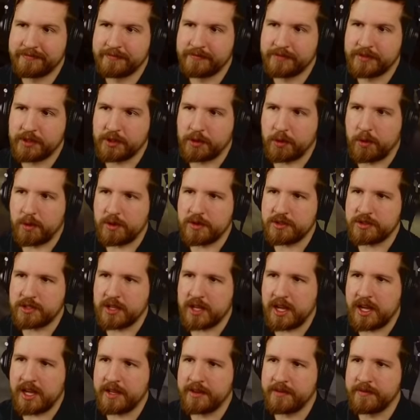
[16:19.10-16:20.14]
The corn's
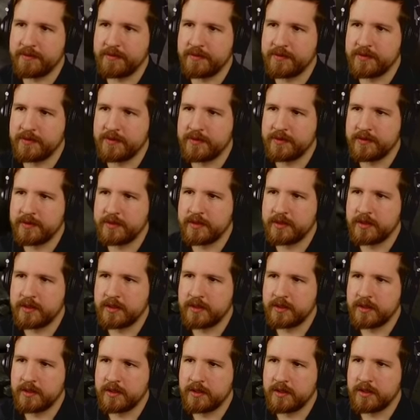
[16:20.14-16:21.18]
gone.
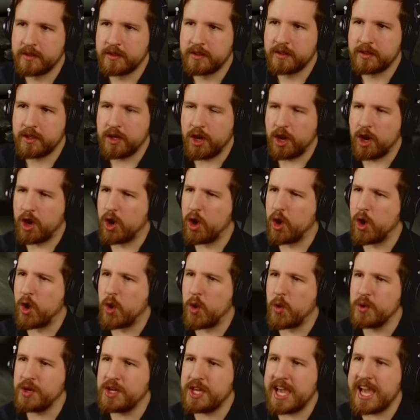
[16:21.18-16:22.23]

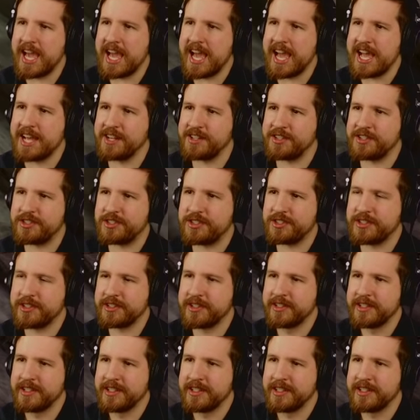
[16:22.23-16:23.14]
Oh yes!